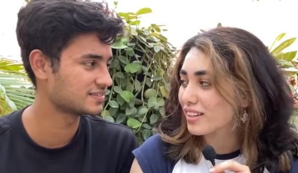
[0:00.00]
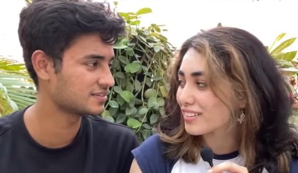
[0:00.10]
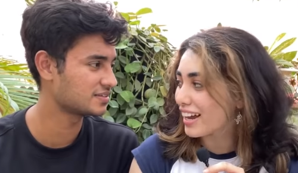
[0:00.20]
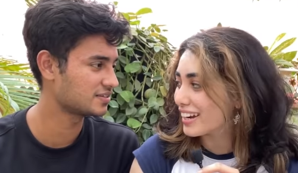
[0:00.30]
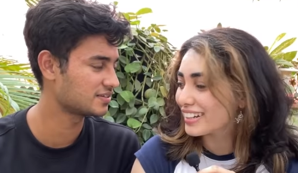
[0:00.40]

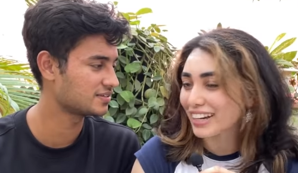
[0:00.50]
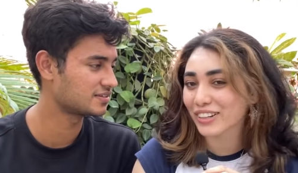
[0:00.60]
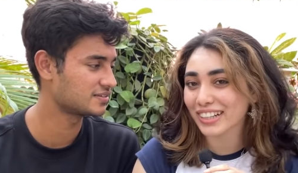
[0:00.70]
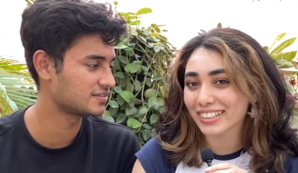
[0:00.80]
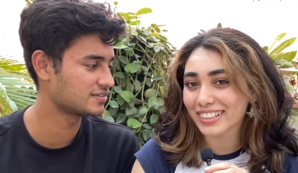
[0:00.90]
Speaker 1: Yeah, he
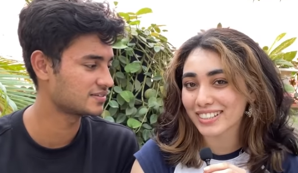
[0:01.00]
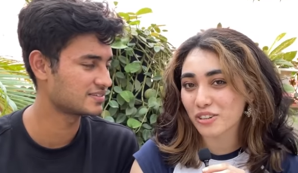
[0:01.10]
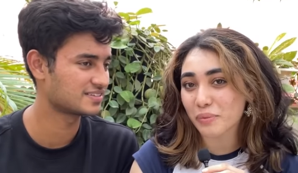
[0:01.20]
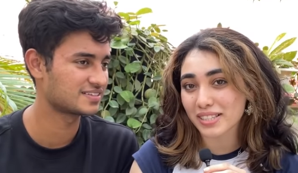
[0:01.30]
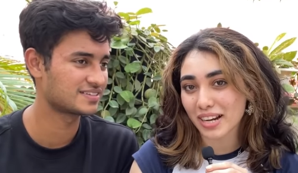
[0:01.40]
decorated his room
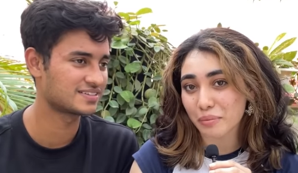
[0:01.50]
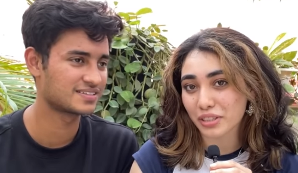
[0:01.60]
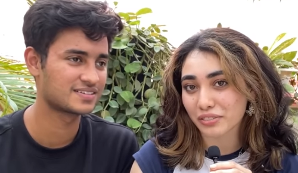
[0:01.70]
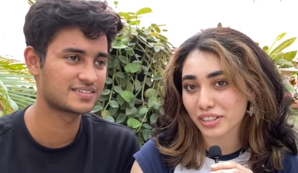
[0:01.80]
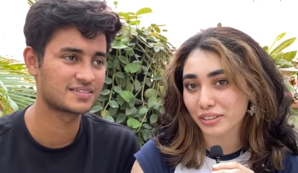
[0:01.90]
and sent me the
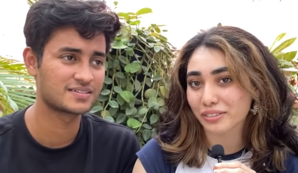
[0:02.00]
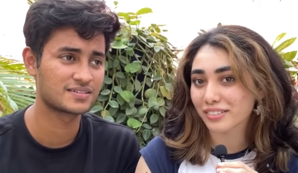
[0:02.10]
video.